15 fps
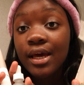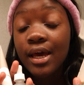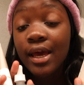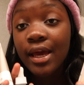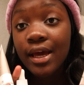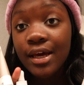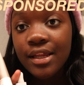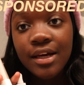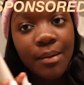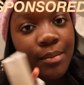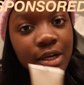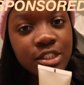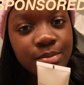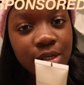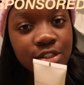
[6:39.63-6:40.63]
and I'm
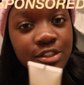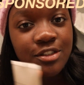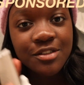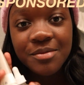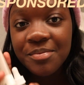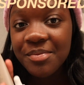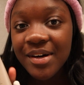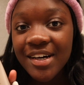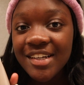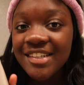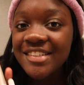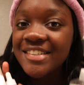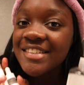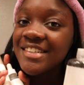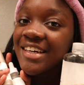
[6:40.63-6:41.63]
not sponsored,
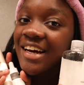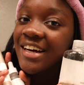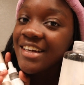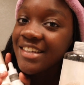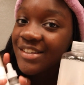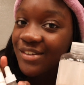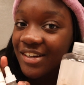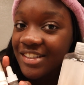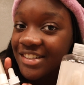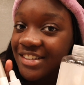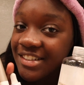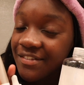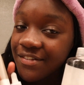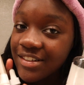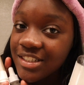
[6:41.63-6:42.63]
but you guys
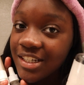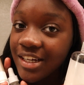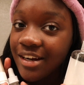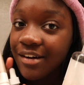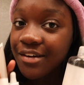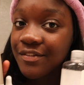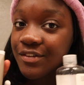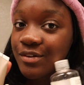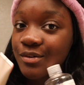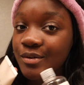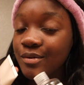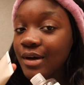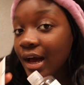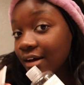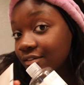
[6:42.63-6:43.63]
should definitely check it out if you
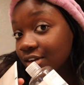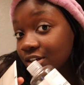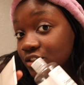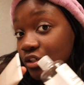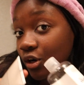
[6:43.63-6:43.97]
have not